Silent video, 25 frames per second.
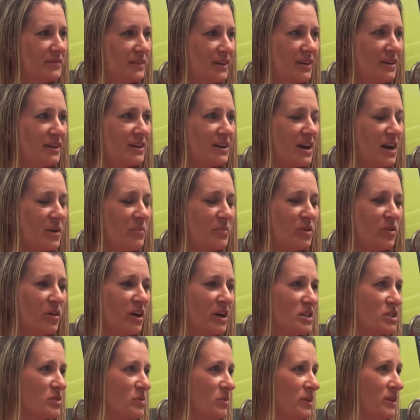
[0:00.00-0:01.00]
Yeah, I'm a
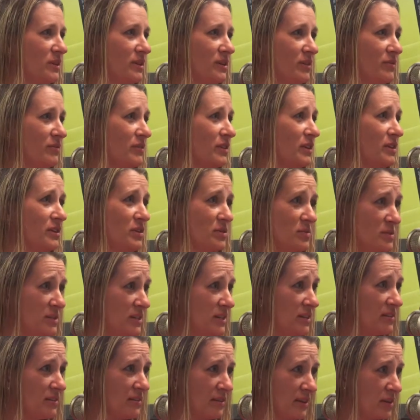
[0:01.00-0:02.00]
graduate of the
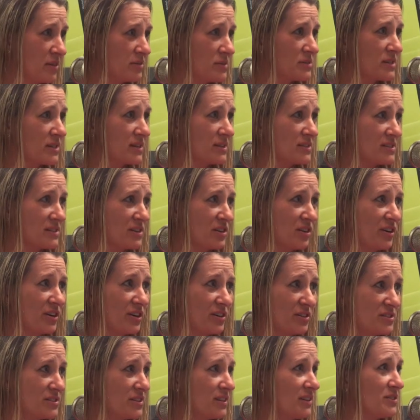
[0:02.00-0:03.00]
UT Health Science Center
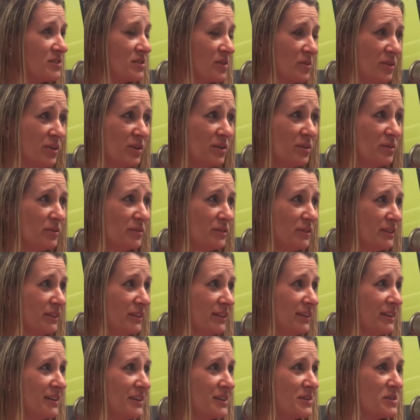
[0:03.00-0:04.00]
here in San Antonio.
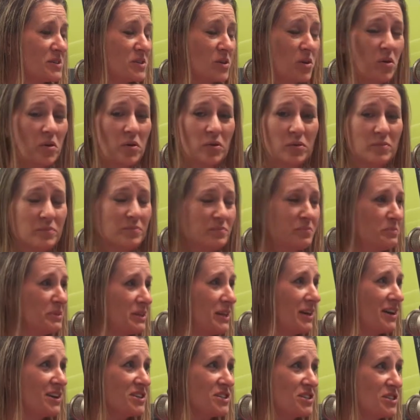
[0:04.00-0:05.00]
So
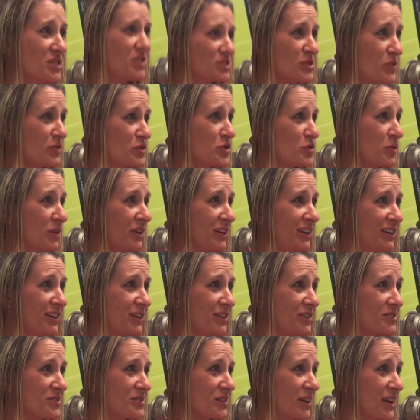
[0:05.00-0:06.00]
been a hygienist for 20
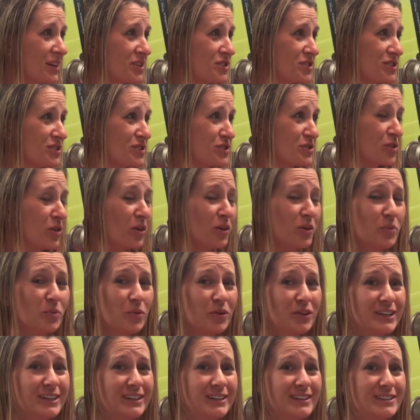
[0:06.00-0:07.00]
years. I actually started
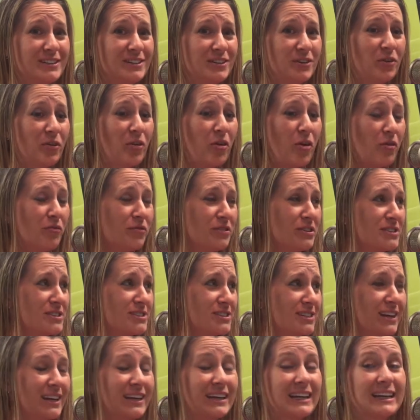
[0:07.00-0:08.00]
working in the dental
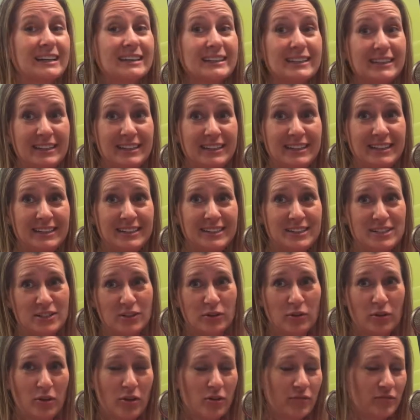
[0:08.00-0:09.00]
office, cleaning a
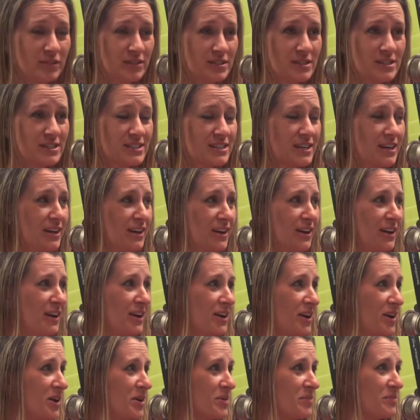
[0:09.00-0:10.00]
dental office
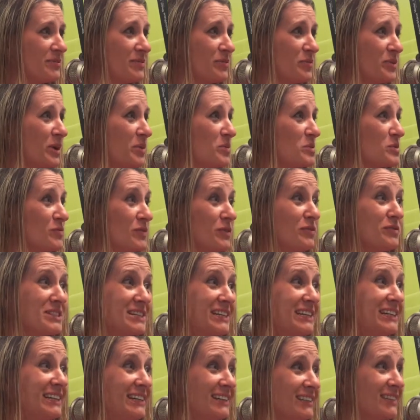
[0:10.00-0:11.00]
when I was
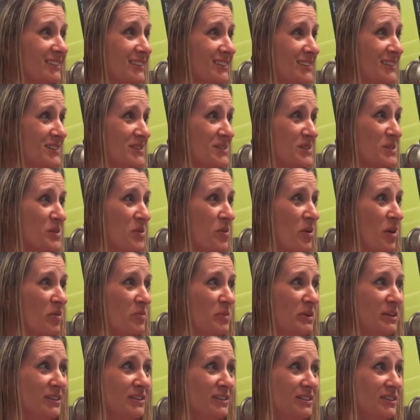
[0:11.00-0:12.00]
15. And so I've
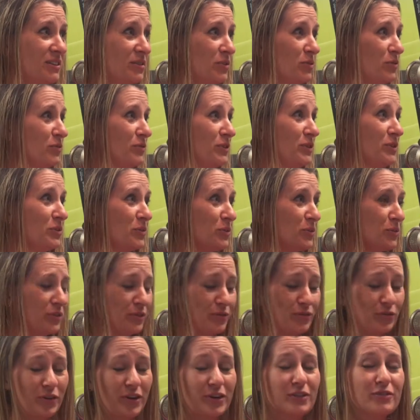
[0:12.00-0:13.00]
been in the dental field
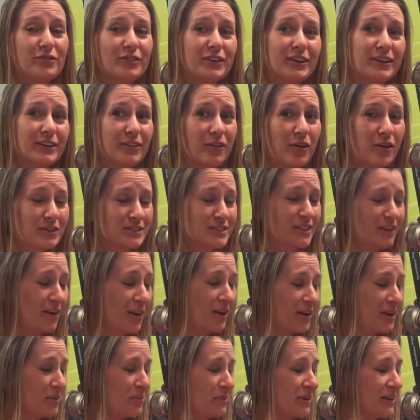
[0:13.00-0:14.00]
for a very long
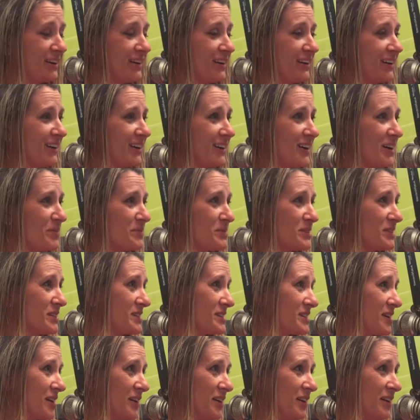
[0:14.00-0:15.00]
time. It's
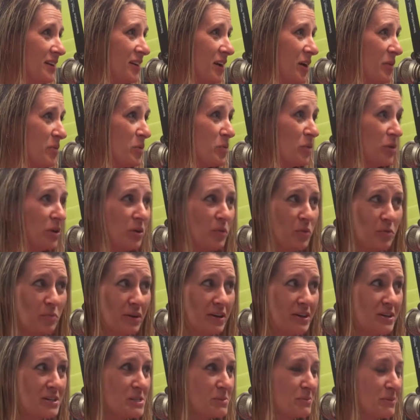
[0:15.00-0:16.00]
exciting. I've been working with
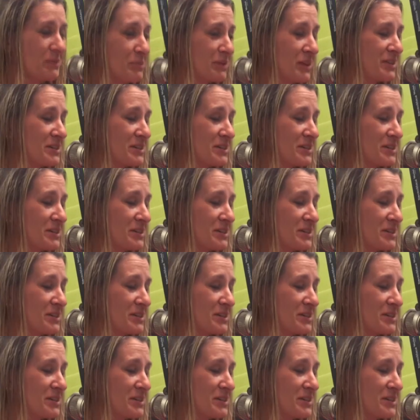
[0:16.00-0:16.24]
my husband.